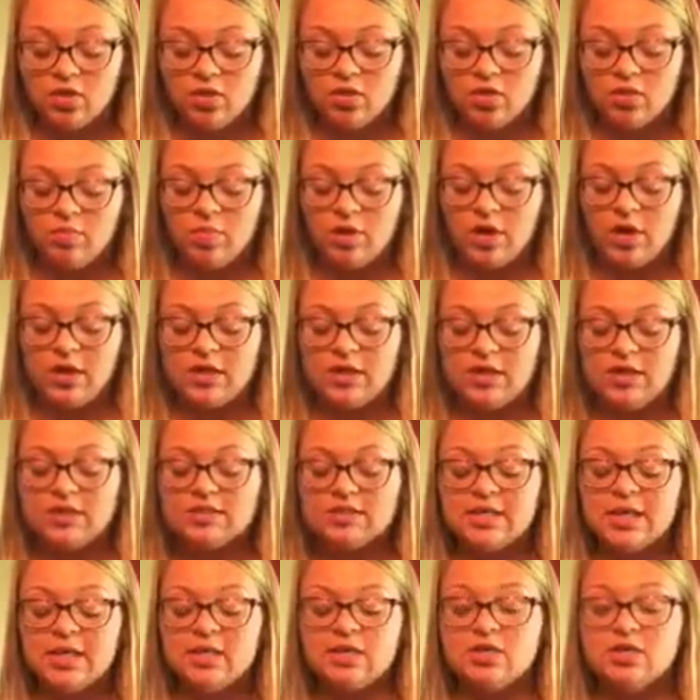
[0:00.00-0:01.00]
your body
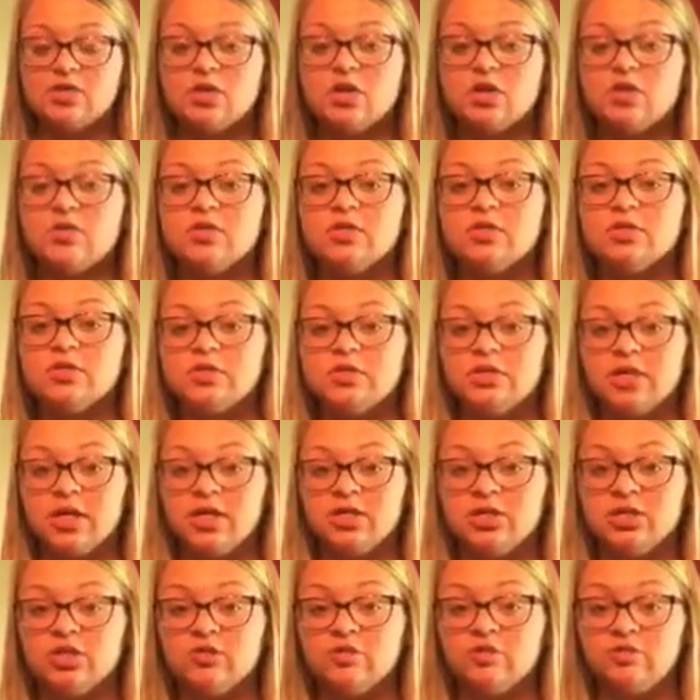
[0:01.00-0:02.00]
is at its lowest
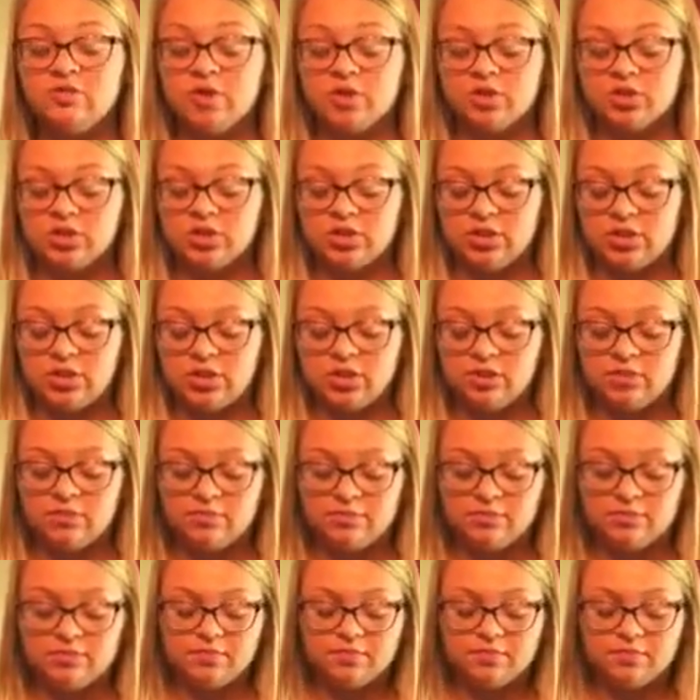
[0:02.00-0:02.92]
stage of functioning.